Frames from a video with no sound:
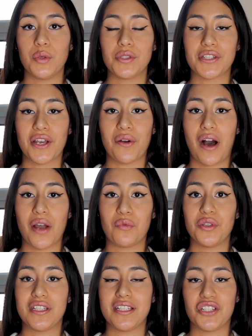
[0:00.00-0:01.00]
Also, I
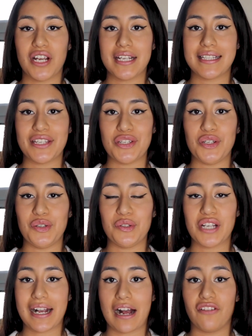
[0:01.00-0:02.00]
would suggest that you
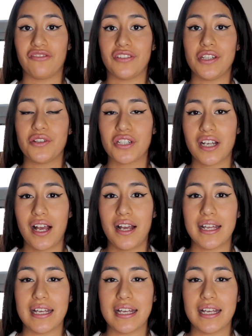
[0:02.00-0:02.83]
check out FutureLearn.